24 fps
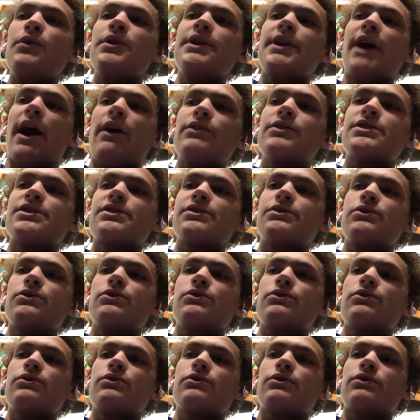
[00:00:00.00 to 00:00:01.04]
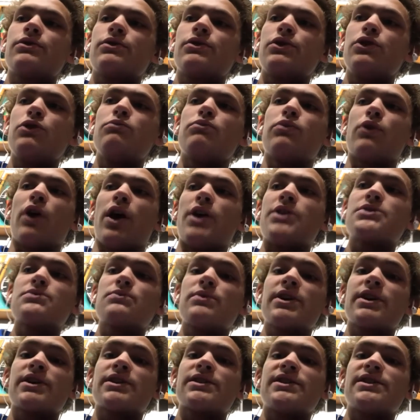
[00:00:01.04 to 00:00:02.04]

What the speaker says: down to New Brunswick